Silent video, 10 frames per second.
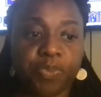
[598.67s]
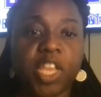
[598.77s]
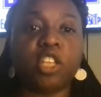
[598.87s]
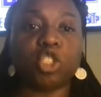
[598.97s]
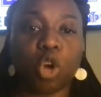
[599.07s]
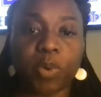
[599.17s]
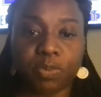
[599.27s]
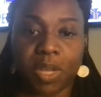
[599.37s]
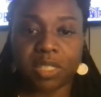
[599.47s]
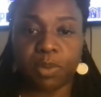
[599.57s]
It is your
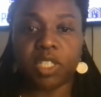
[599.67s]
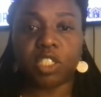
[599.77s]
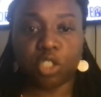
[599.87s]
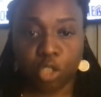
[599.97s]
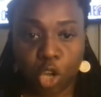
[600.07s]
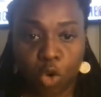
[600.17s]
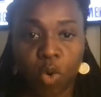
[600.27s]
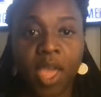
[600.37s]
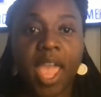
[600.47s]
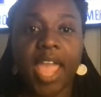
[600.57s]
responsibility to
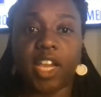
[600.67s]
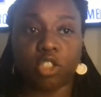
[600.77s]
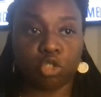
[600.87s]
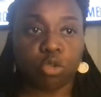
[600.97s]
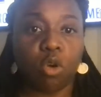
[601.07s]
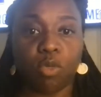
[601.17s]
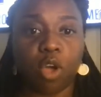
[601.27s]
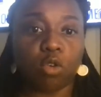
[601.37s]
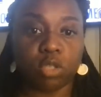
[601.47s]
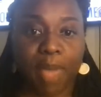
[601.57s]
know and control
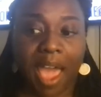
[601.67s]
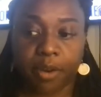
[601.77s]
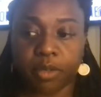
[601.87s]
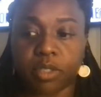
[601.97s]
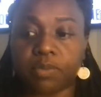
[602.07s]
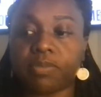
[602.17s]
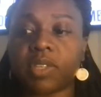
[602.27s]
those matters.